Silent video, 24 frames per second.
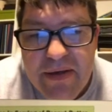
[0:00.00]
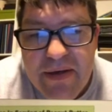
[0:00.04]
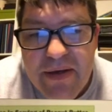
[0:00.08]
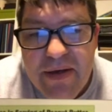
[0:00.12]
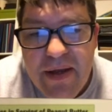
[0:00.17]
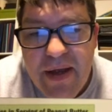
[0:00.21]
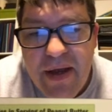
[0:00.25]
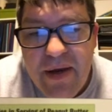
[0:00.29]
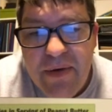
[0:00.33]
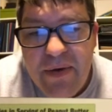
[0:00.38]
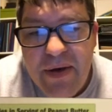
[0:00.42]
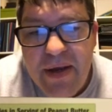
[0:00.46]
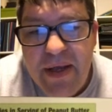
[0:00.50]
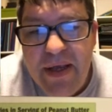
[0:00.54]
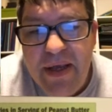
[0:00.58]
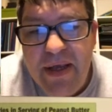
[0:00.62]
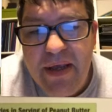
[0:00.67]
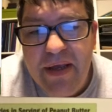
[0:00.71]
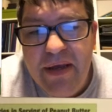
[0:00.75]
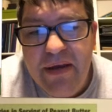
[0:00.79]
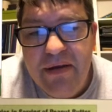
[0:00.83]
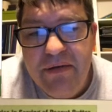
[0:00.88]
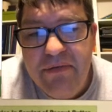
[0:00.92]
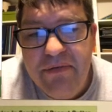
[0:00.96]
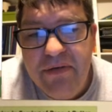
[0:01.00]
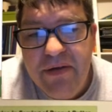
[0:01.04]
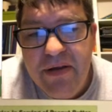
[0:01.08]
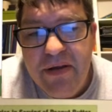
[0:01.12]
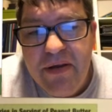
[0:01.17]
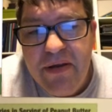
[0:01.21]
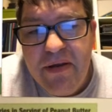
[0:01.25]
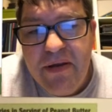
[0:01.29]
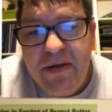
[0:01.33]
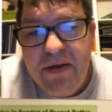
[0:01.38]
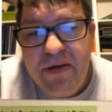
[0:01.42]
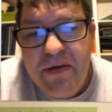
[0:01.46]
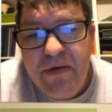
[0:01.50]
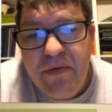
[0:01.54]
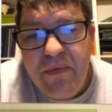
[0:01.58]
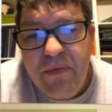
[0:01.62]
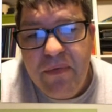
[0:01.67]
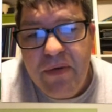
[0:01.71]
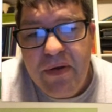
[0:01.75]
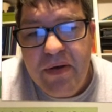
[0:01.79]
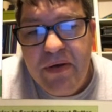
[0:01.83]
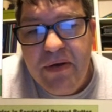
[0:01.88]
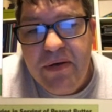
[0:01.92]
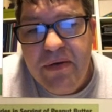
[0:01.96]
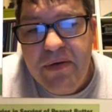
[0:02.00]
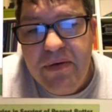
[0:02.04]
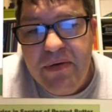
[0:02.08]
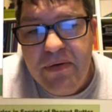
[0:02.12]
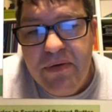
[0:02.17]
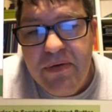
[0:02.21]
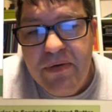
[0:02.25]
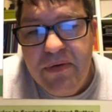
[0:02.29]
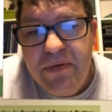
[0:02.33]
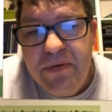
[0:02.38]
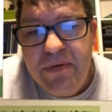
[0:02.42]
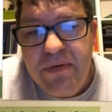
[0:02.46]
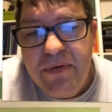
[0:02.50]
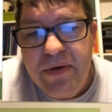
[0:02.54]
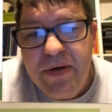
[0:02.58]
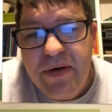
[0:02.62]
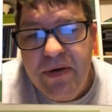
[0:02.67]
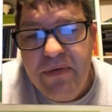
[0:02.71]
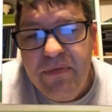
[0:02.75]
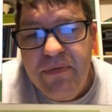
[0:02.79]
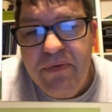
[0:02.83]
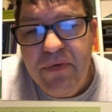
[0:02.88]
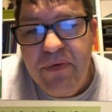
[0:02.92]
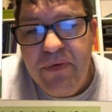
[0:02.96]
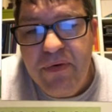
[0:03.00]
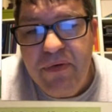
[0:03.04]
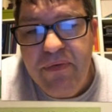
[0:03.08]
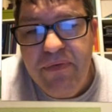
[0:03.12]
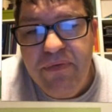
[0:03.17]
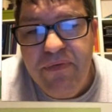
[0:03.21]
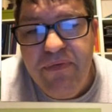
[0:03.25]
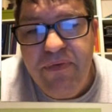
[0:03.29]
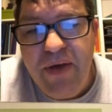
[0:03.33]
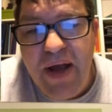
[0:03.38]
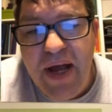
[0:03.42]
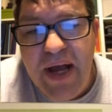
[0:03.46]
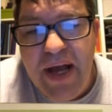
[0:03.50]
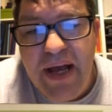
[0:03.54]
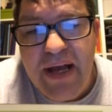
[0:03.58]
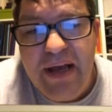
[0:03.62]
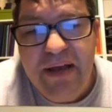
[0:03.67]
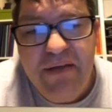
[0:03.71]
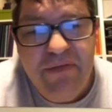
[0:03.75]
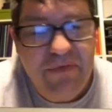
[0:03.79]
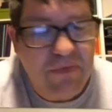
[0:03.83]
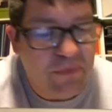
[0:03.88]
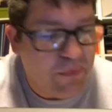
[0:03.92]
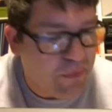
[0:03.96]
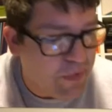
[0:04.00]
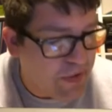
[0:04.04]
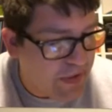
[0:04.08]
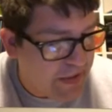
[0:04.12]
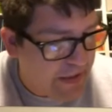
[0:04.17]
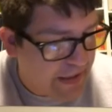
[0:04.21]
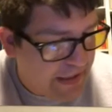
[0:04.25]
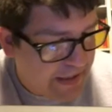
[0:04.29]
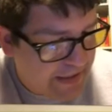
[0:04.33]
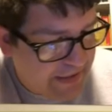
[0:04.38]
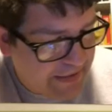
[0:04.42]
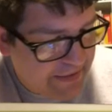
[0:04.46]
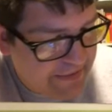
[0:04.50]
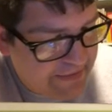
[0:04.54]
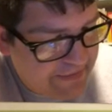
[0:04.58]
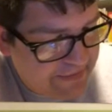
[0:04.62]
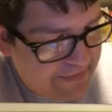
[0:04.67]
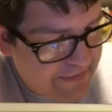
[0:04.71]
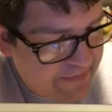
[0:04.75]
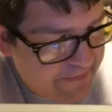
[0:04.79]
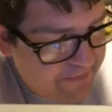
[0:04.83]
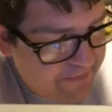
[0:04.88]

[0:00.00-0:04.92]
now I have 1, 2, 3, 4, 5 190s.